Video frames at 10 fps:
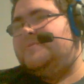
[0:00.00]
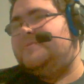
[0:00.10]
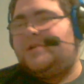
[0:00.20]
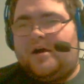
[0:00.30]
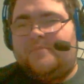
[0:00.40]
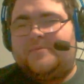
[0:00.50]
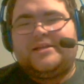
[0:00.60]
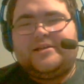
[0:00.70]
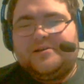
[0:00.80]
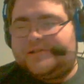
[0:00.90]
but the
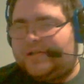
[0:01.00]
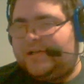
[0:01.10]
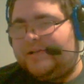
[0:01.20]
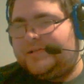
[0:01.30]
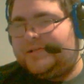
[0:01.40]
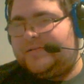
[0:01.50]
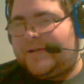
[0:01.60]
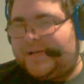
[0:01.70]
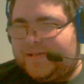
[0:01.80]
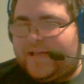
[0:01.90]
commentators announce them
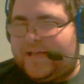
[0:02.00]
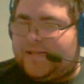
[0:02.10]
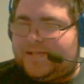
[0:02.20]
as that.